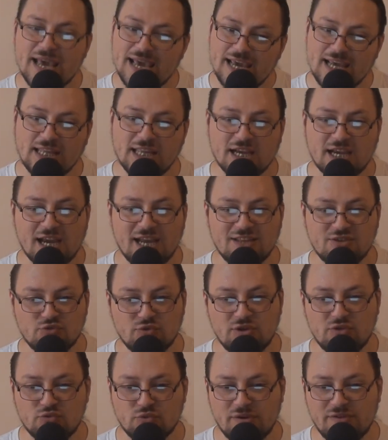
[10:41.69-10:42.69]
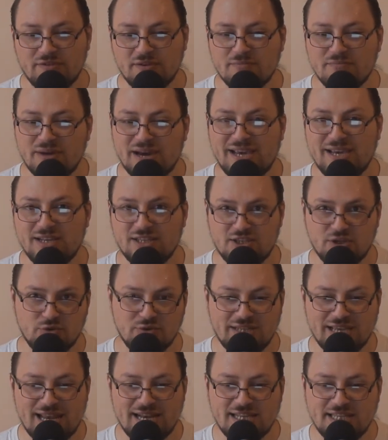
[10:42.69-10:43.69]
in a country driven by a
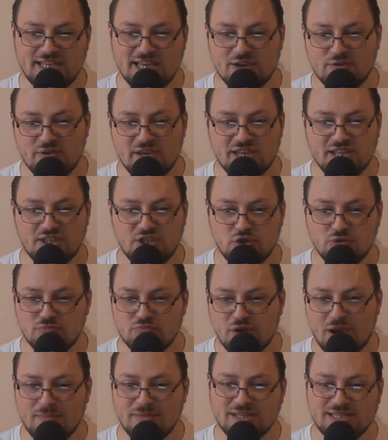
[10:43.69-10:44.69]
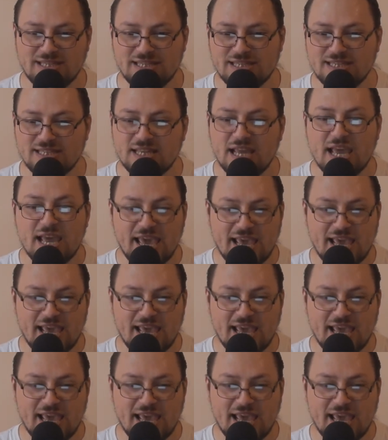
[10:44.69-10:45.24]
totalitarian, supremacist,